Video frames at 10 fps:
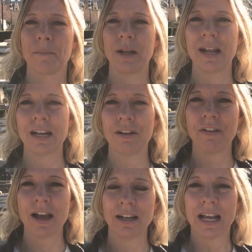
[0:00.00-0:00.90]
But in any
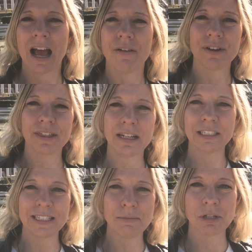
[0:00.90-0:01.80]
event, everything
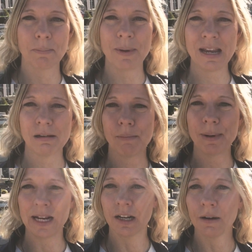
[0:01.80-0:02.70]
seems a bit
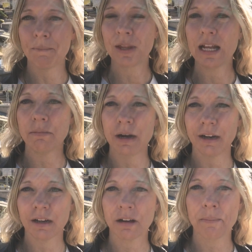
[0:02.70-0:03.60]
bigger in
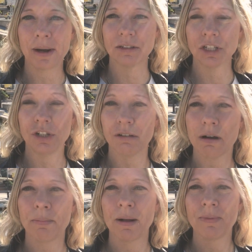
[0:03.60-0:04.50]
America compared to Europe.